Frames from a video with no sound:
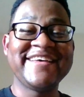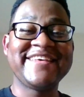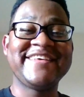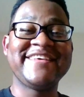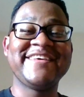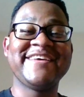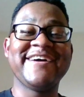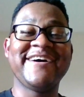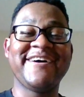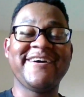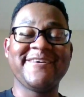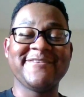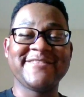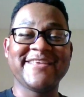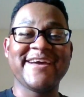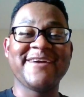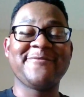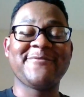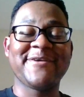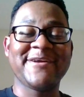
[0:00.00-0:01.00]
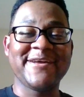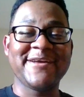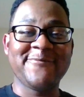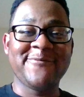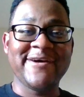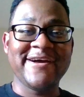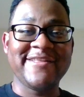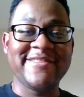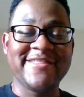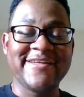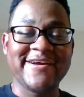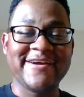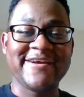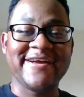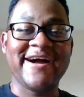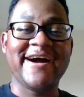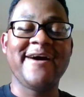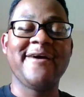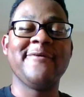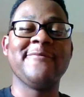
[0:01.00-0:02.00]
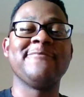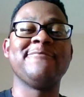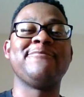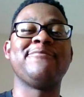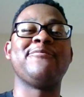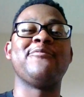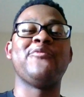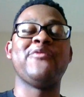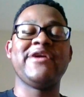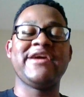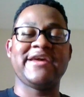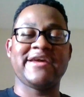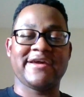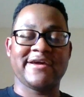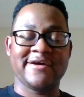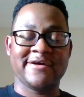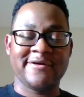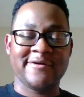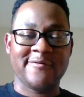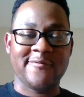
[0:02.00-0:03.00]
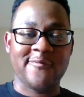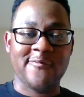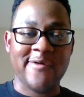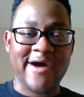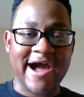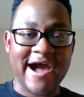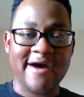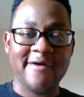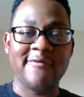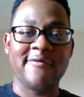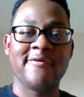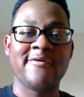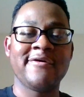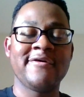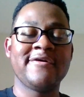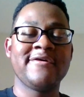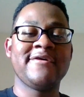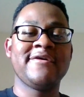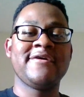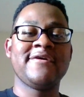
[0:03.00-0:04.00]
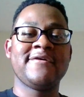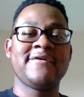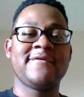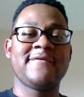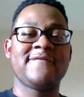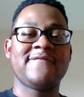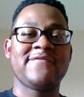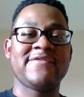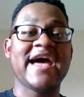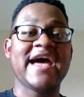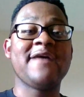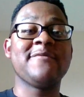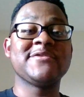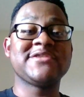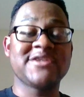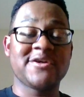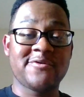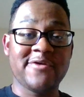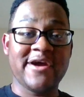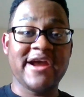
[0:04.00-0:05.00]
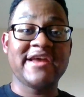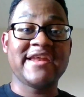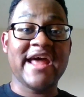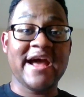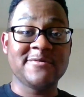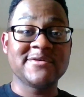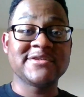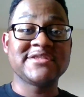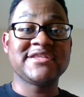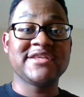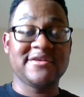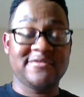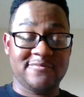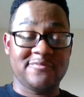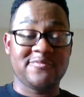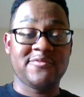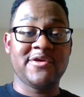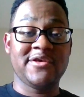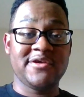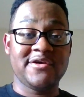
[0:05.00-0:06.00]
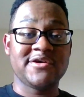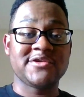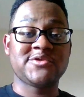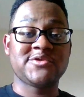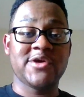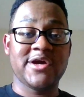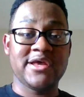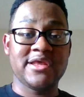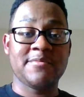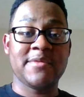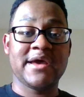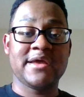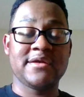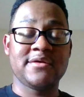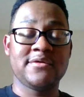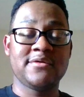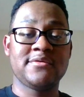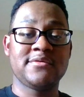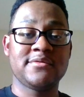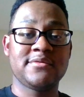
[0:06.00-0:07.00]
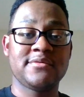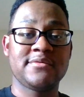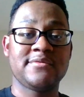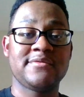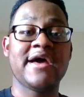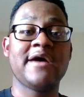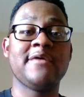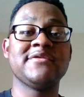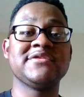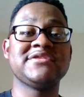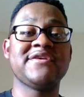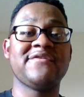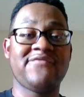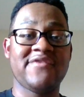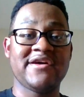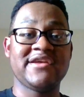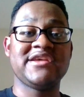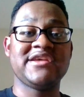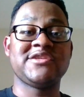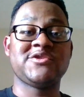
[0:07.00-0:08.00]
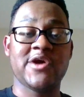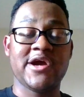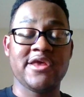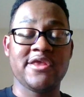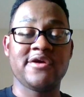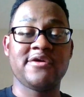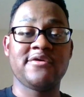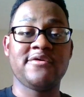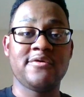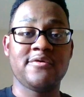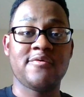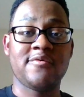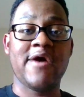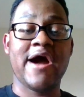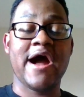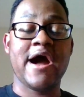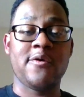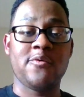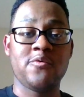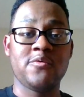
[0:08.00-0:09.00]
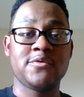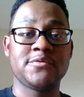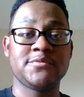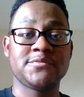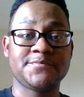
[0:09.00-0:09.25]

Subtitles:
Yo, they already went there. Oh, weak. Wow. That was a really good trailer, man. That was a funny trailer. Wow.